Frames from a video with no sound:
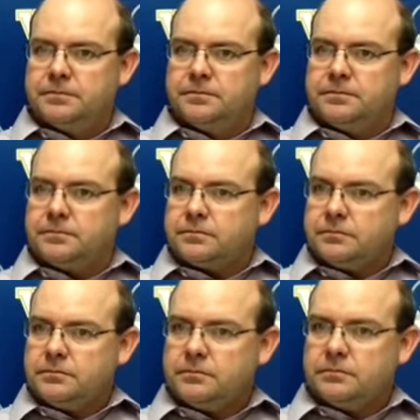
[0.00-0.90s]

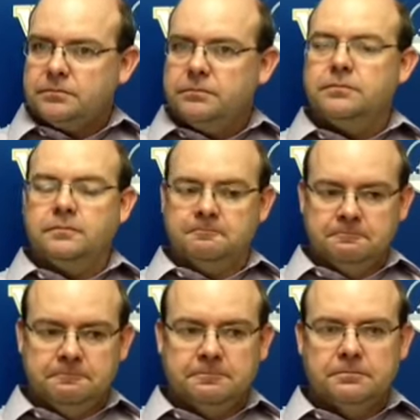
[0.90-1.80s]

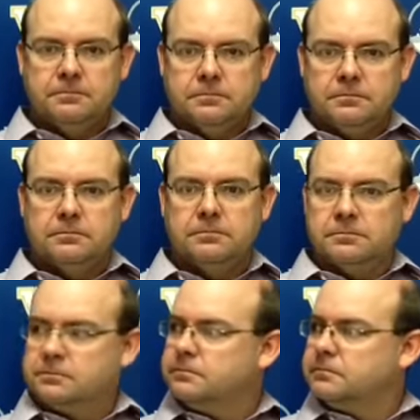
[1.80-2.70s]

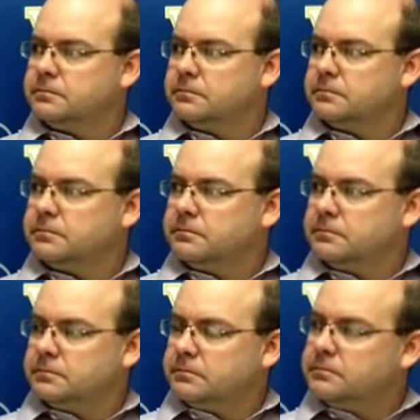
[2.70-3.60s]

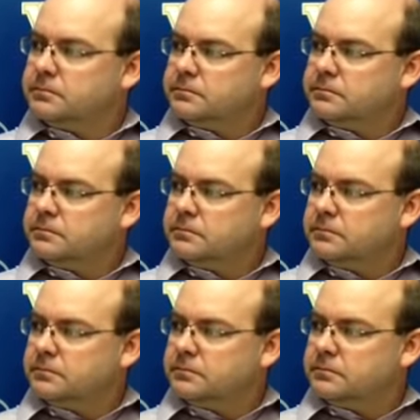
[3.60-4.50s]

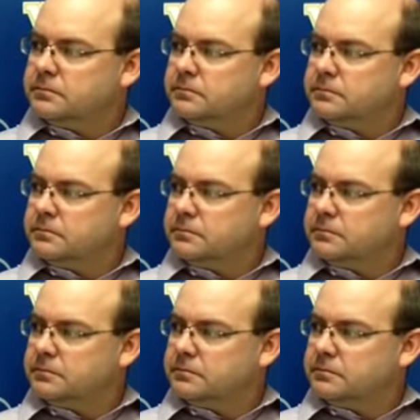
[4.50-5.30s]
[no speech]